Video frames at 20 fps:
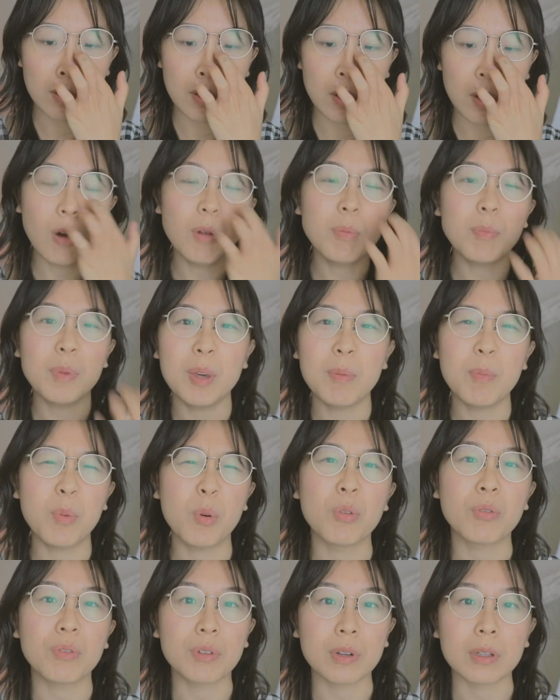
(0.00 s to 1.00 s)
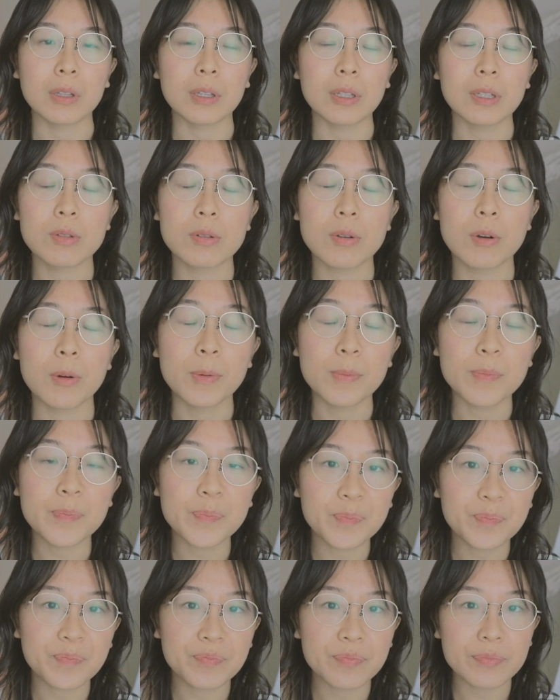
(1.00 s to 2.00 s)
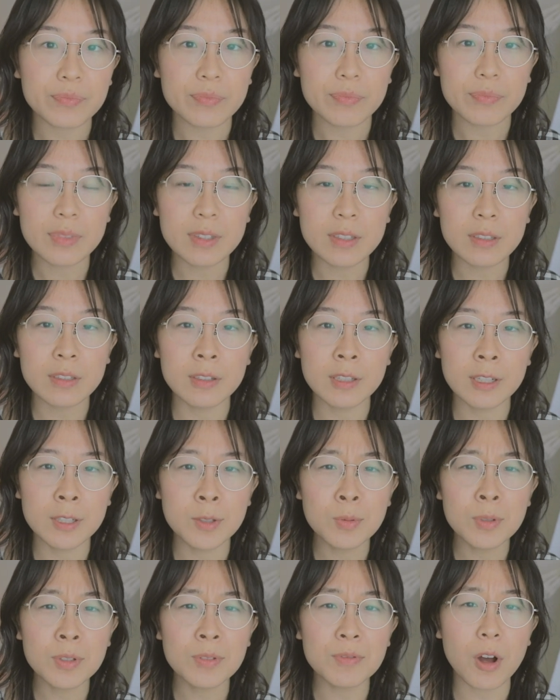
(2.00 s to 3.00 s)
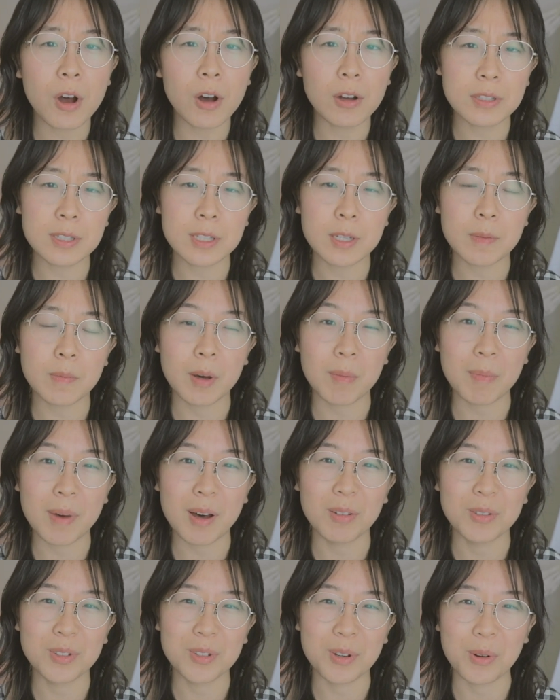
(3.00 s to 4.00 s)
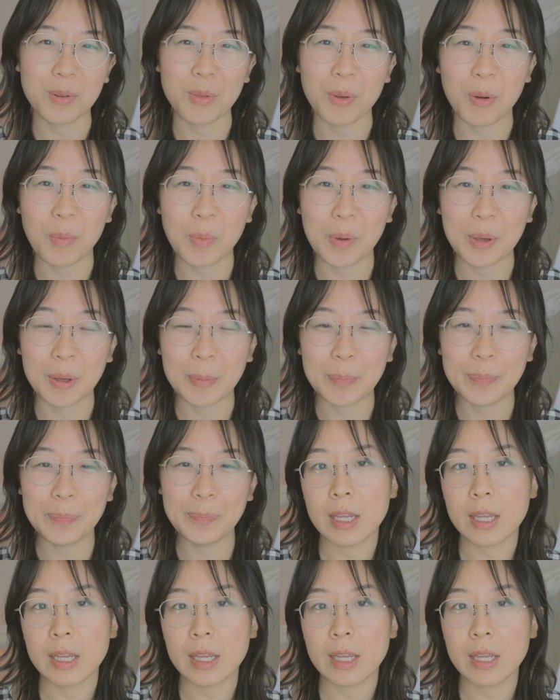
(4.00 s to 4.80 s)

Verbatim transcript: all people, really. So that's what's awesome about art therapy.